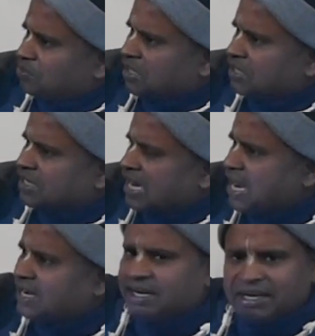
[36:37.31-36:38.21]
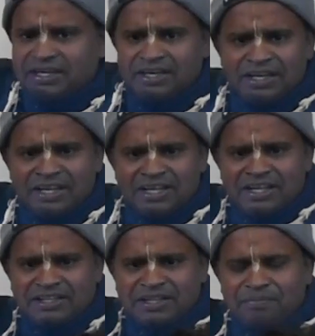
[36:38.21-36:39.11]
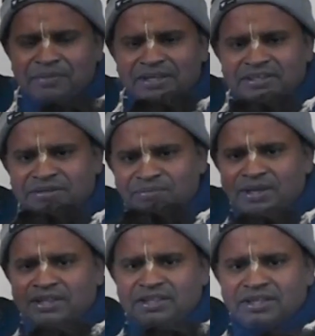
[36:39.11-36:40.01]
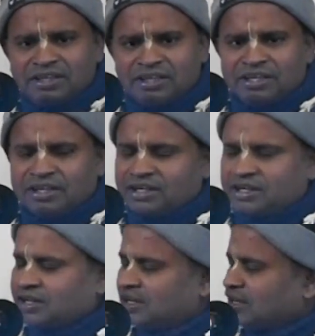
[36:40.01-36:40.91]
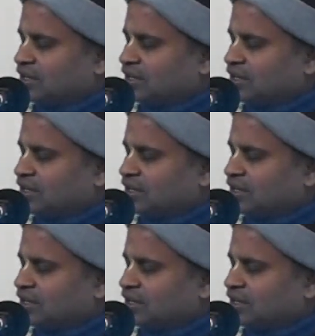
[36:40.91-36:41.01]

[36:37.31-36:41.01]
then grind it, they mix with the